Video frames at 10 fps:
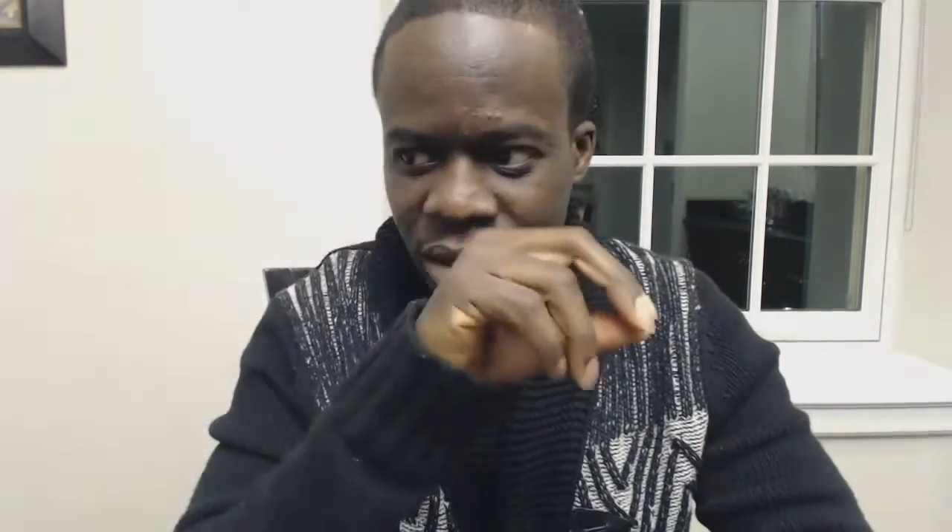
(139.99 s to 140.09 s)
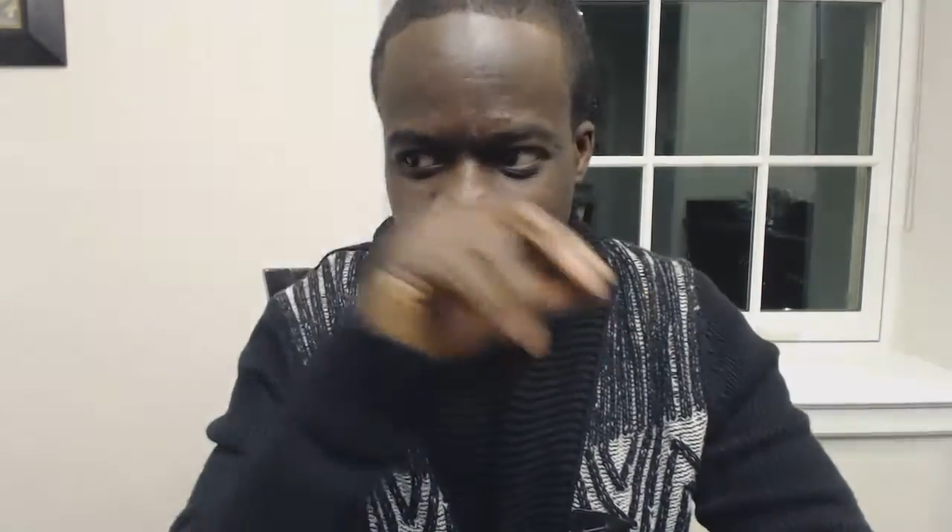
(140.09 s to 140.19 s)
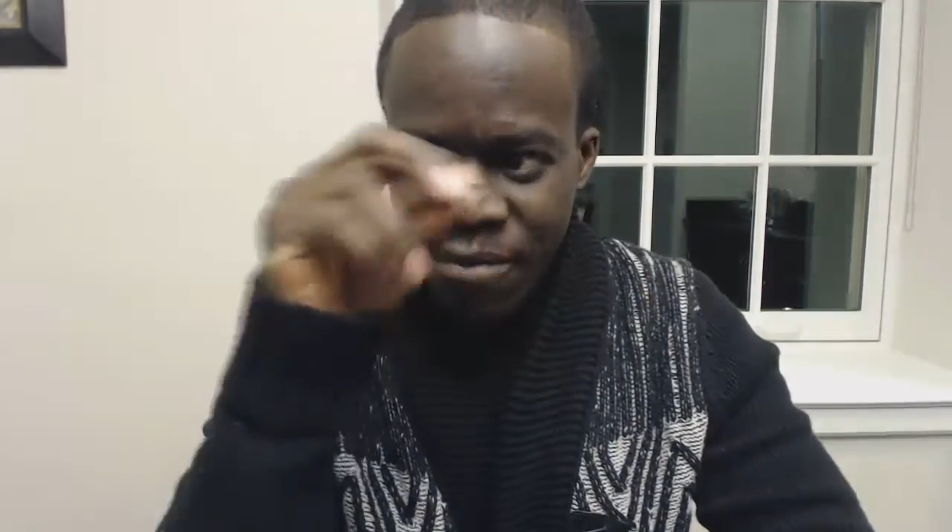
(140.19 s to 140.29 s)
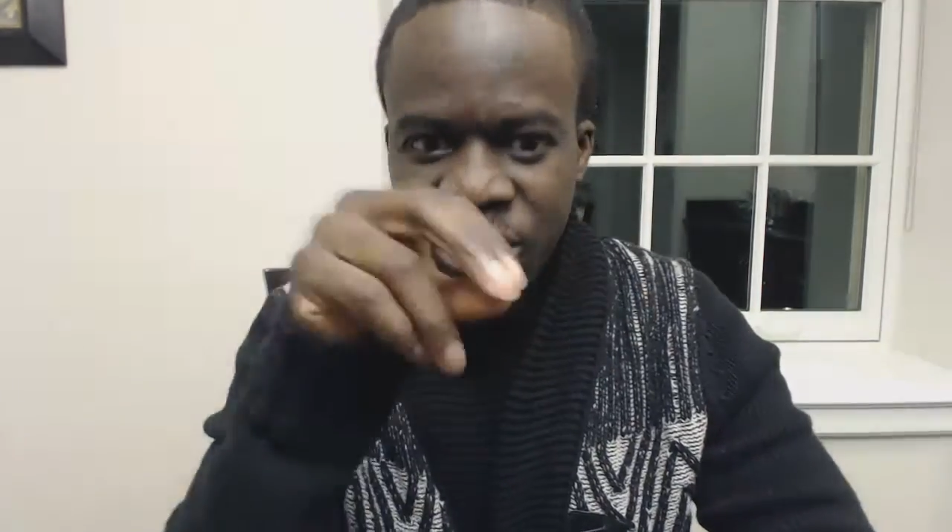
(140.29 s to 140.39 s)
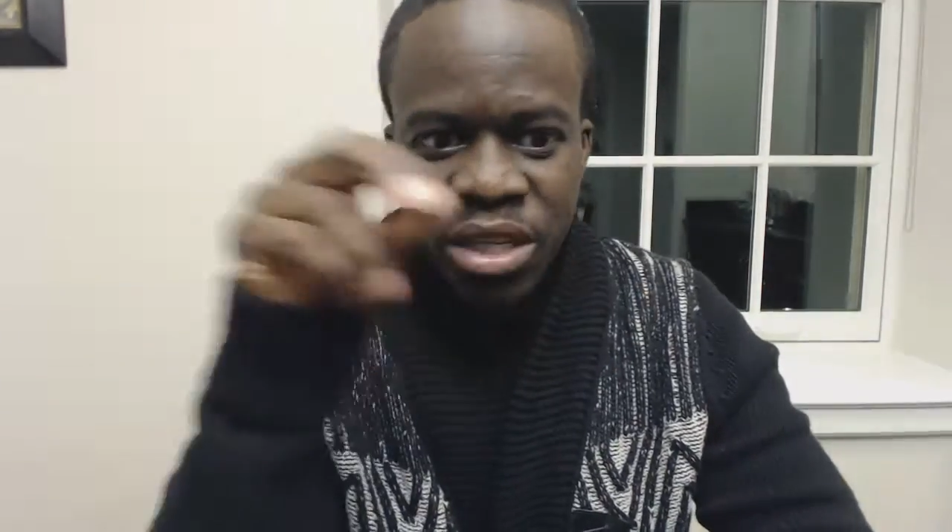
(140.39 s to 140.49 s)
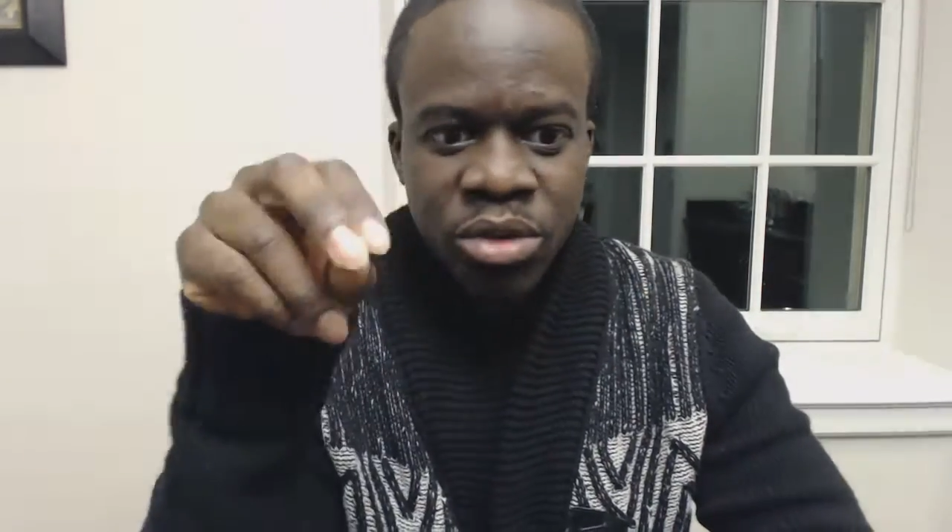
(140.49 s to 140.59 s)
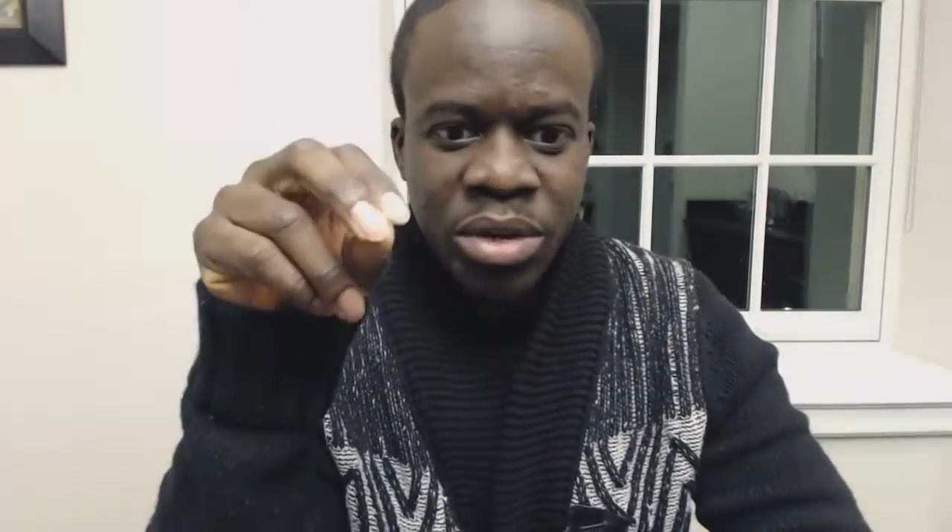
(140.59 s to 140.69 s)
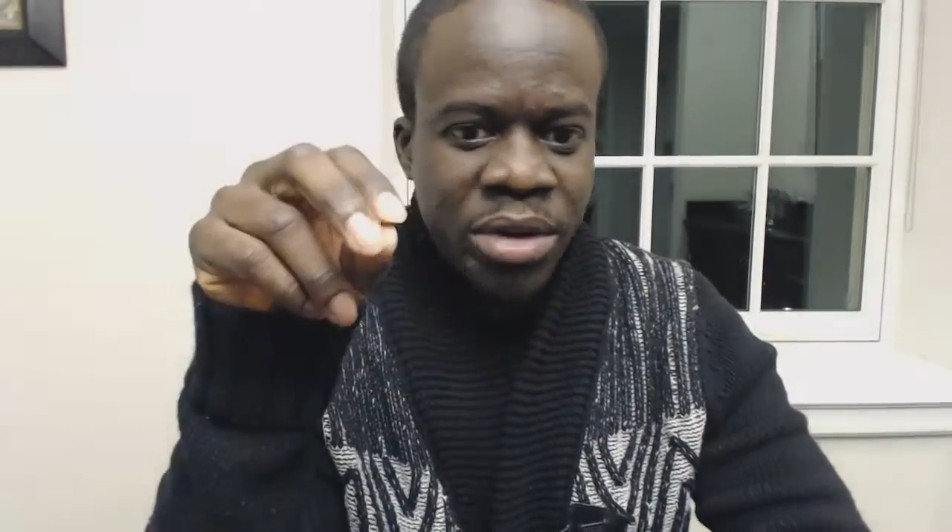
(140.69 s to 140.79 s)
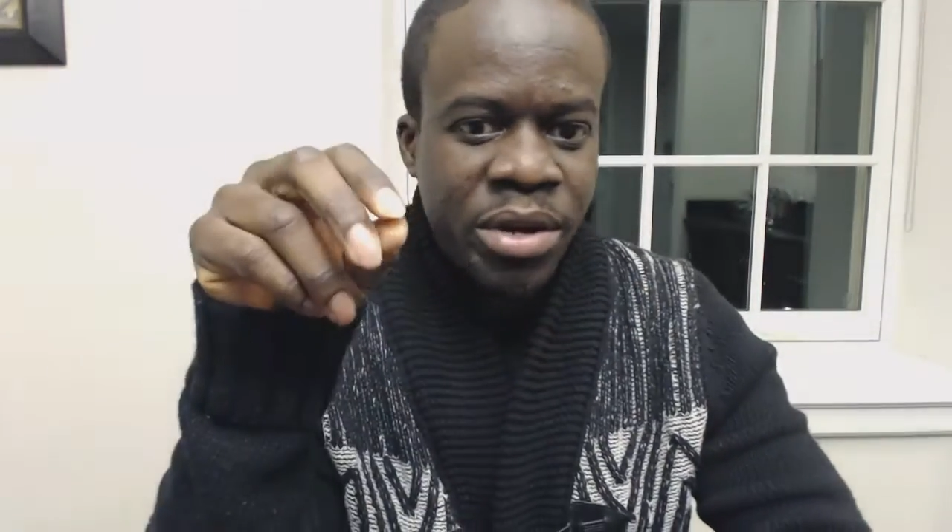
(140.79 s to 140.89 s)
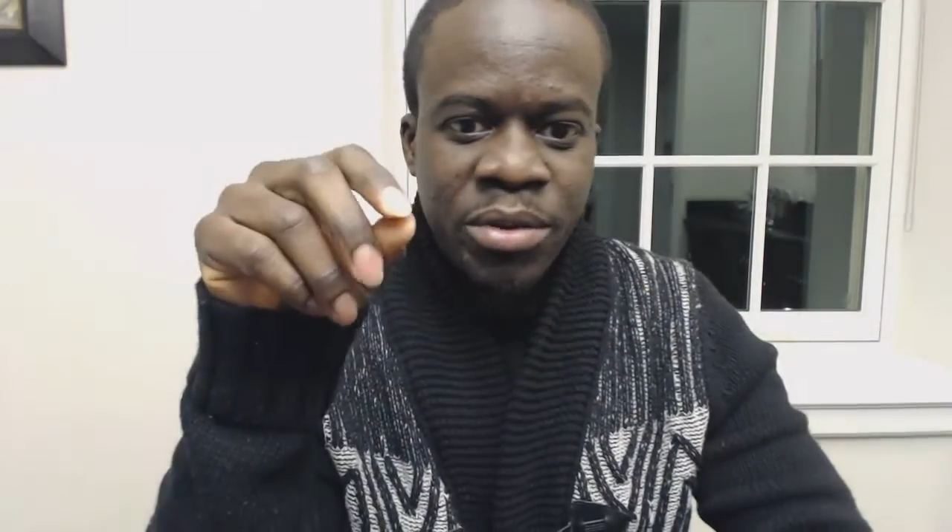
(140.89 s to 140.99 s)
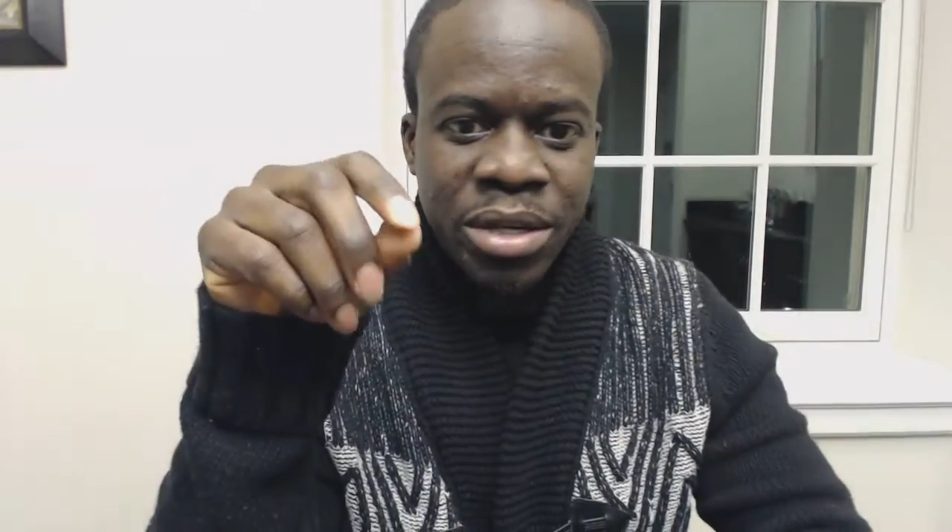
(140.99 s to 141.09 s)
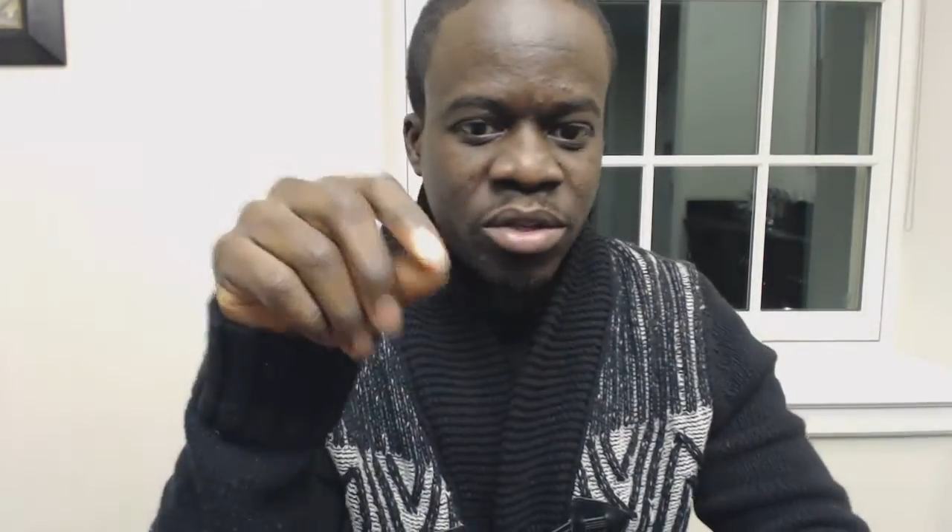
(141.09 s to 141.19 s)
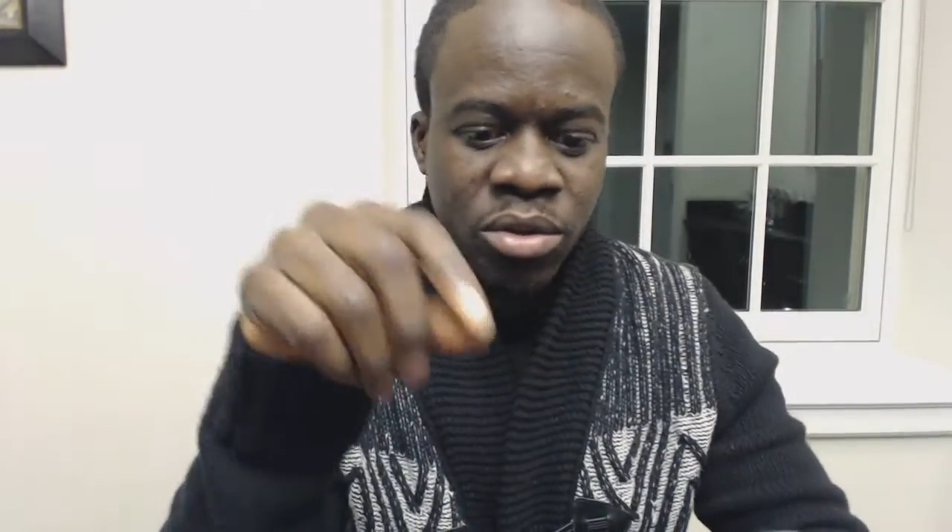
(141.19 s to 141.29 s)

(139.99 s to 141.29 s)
every single area, right?